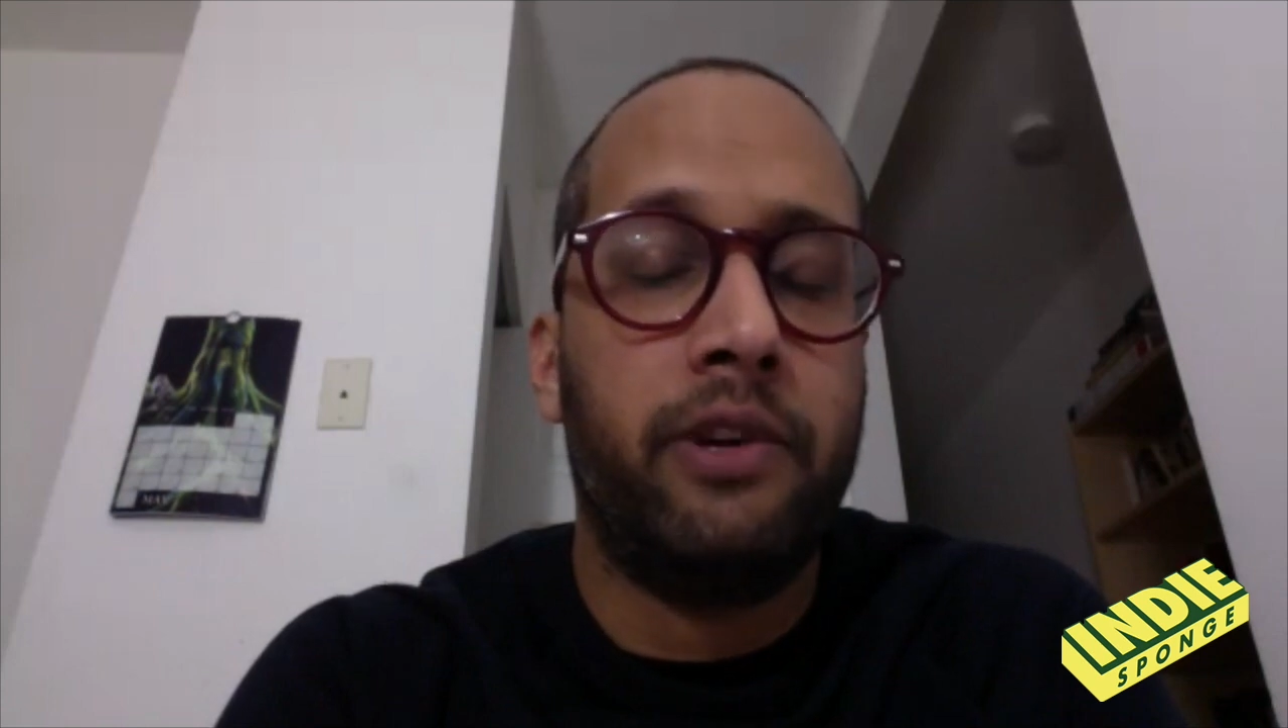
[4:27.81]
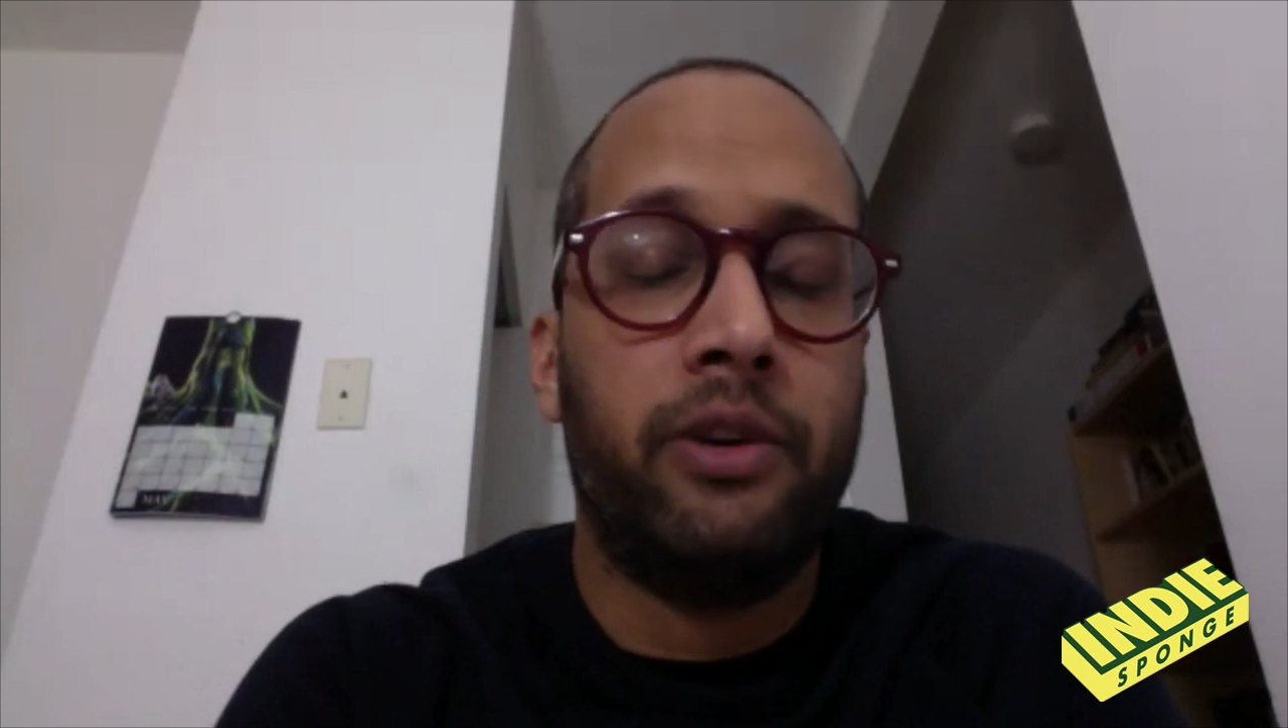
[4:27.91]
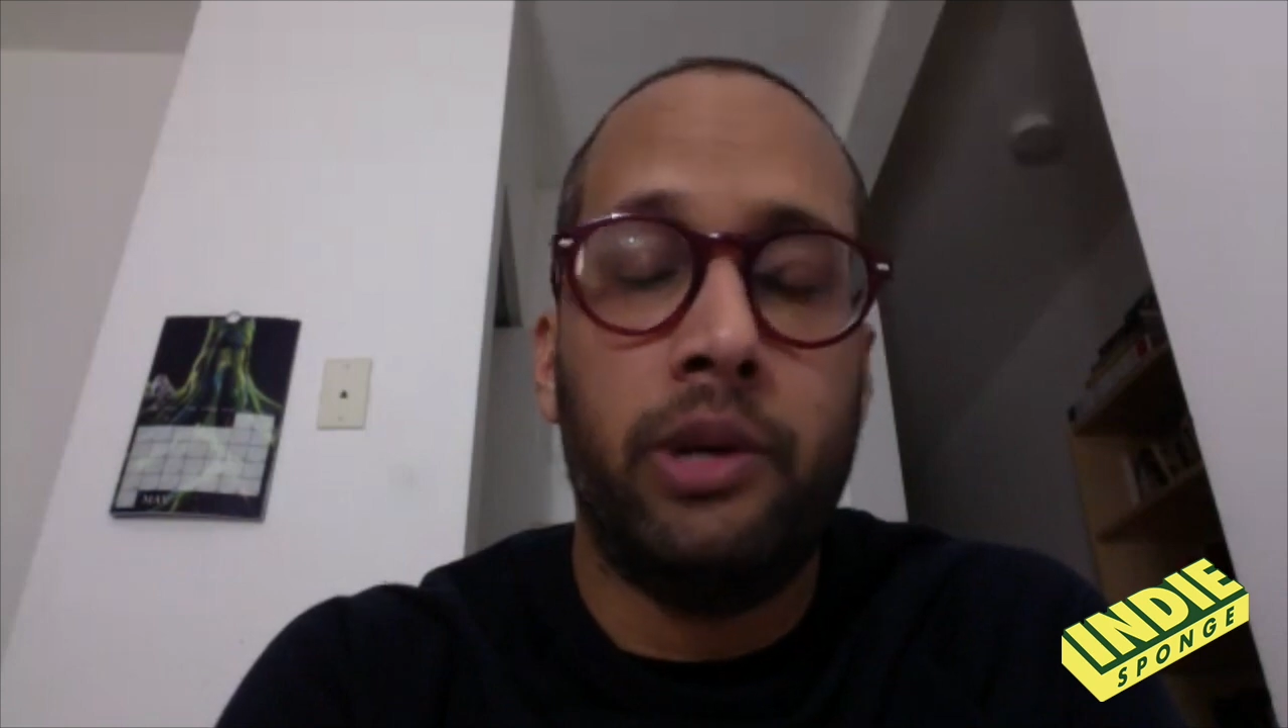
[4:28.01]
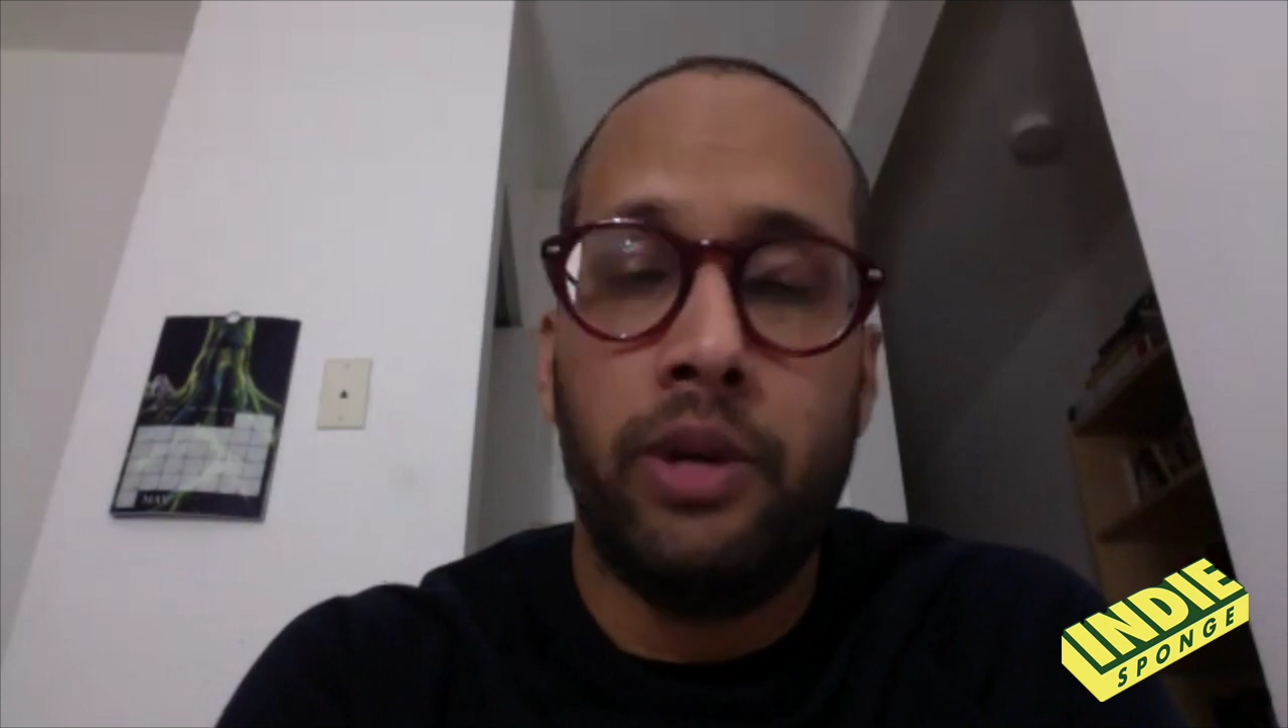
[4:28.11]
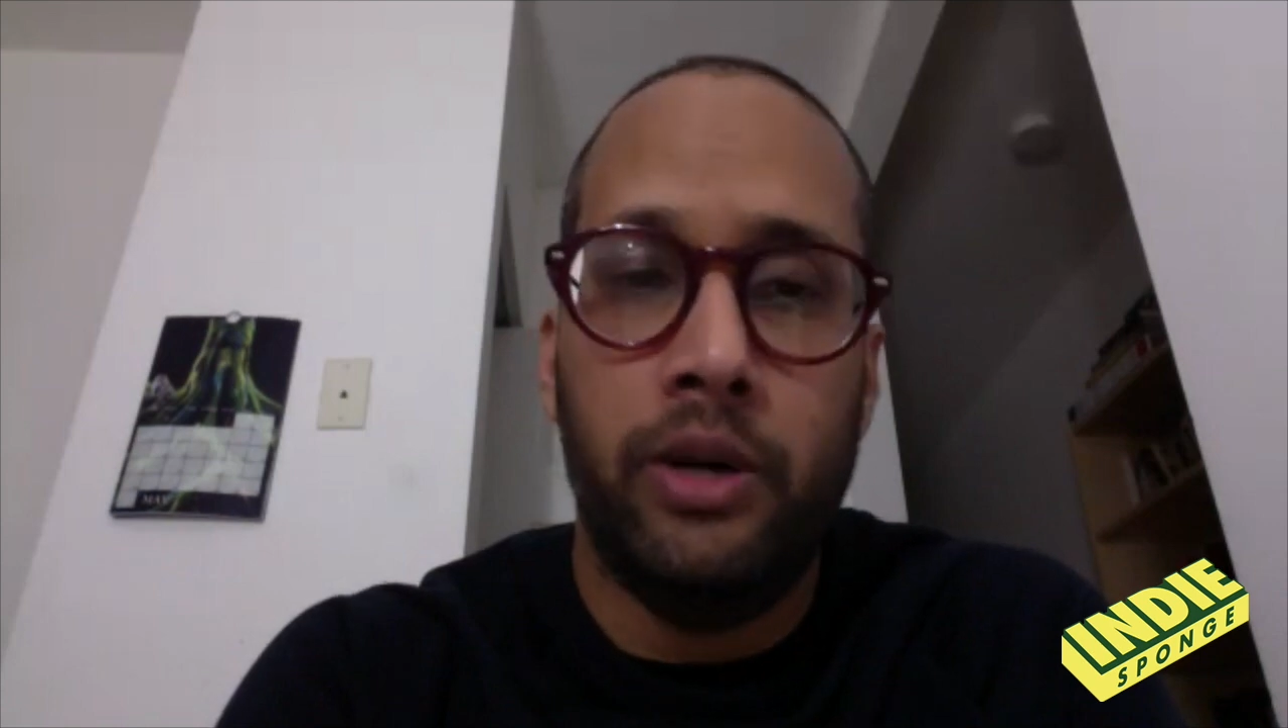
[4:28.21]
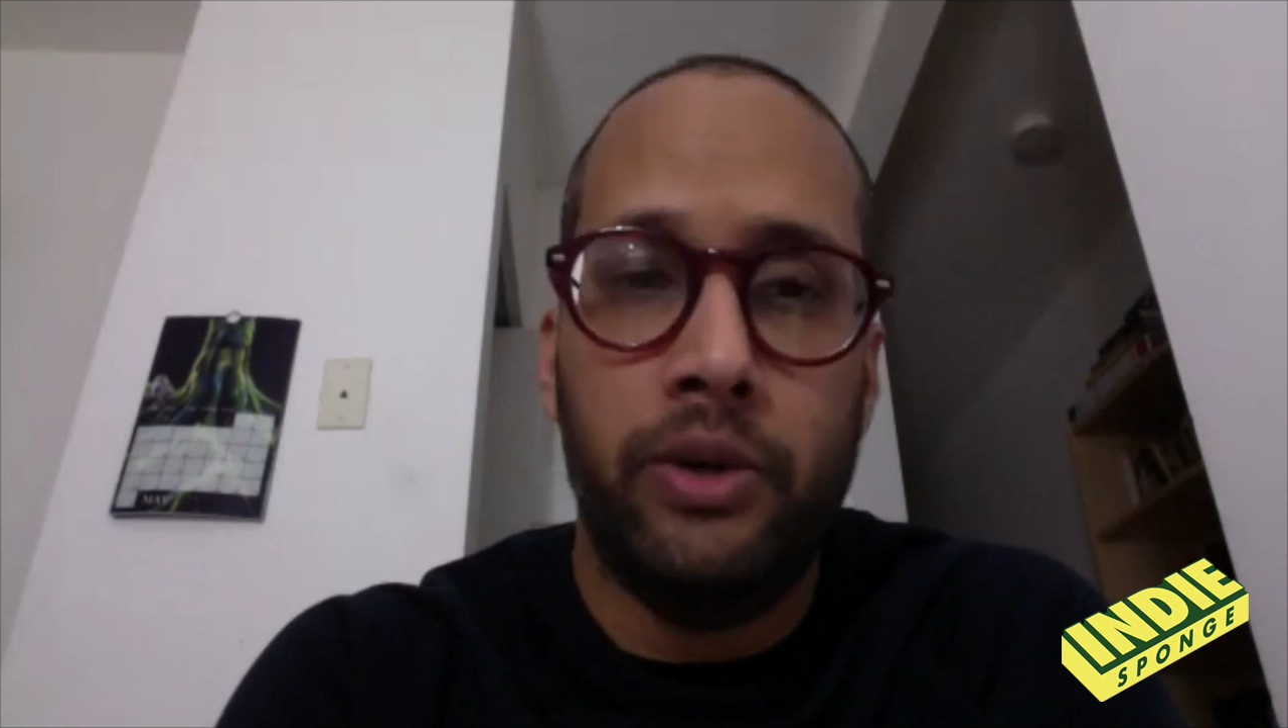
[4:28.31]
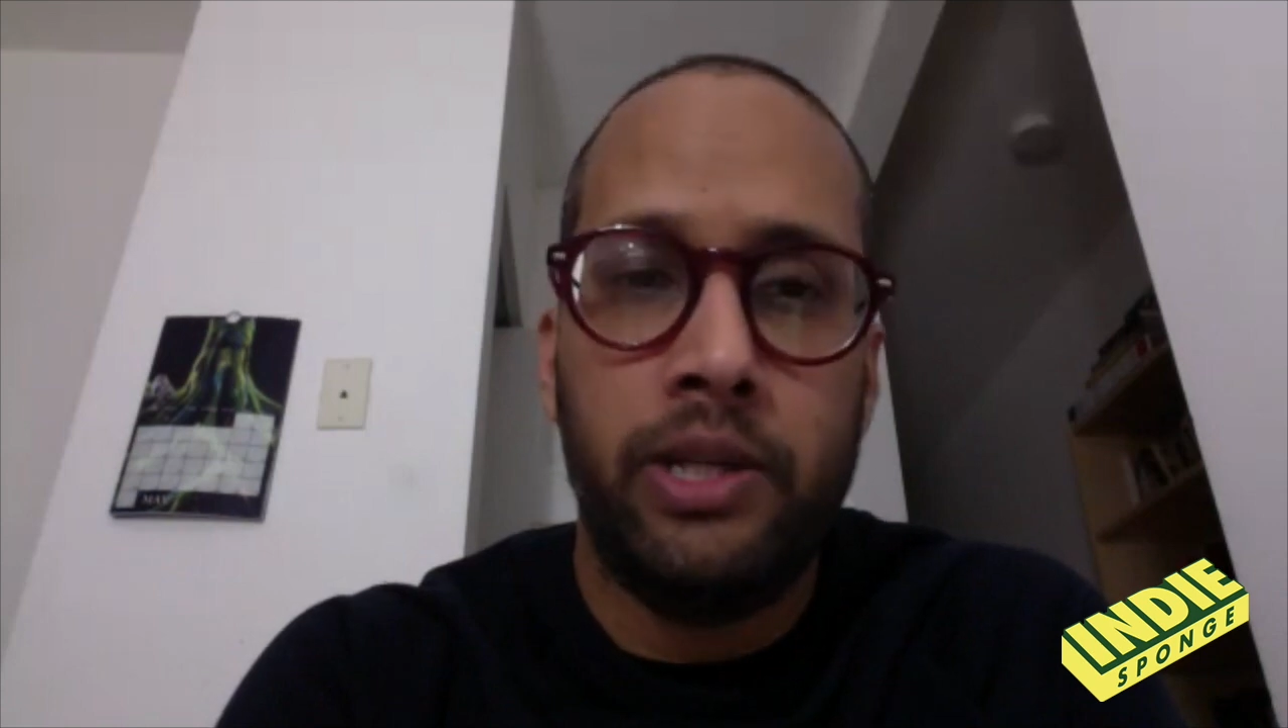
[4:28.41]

Fury Road.